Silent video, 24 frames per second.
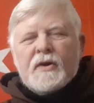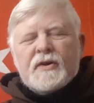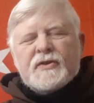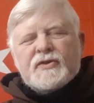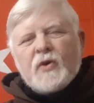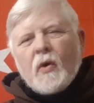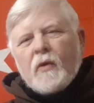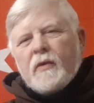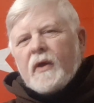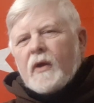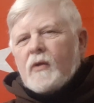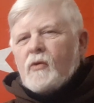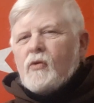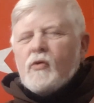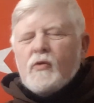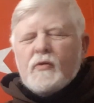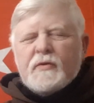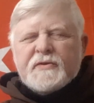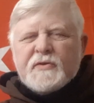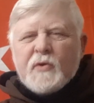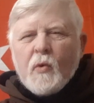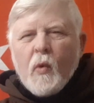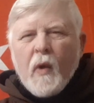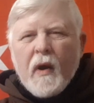so that
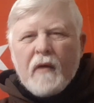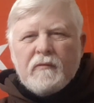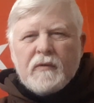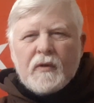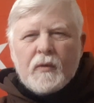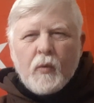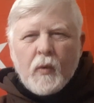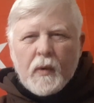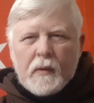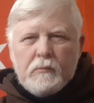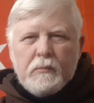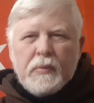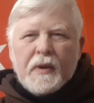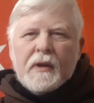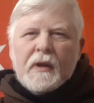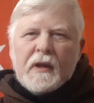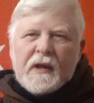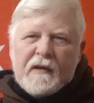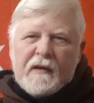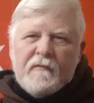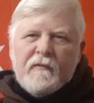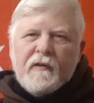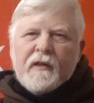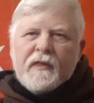whosoever would
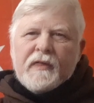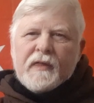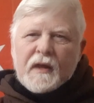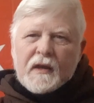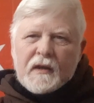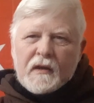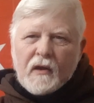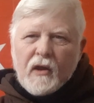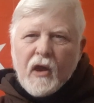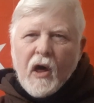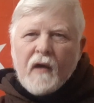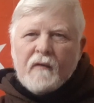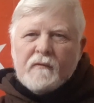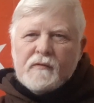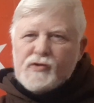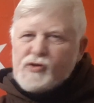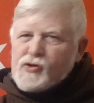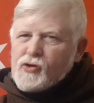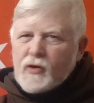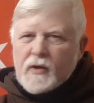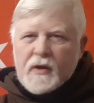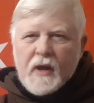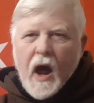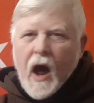believeth in love
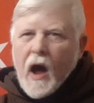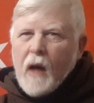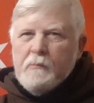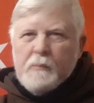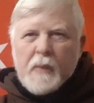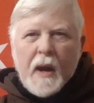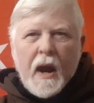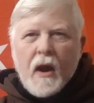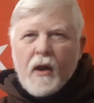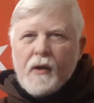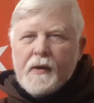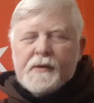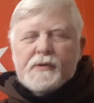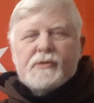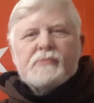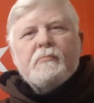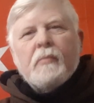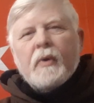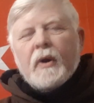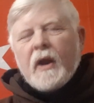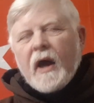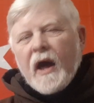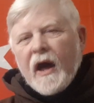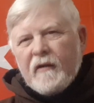should not perish
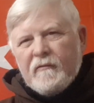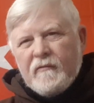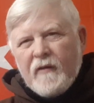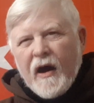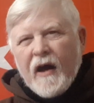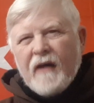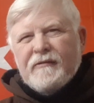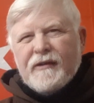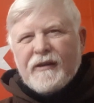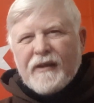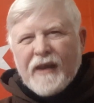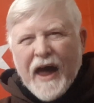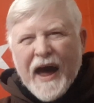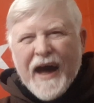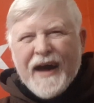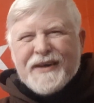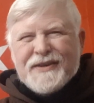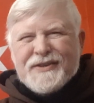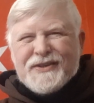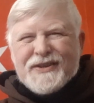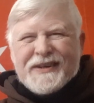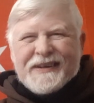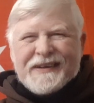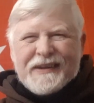but have
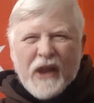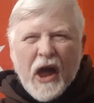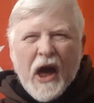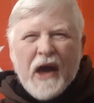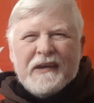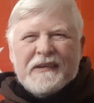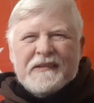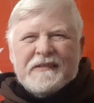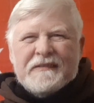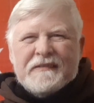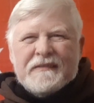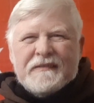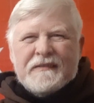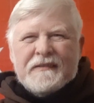everlasting life.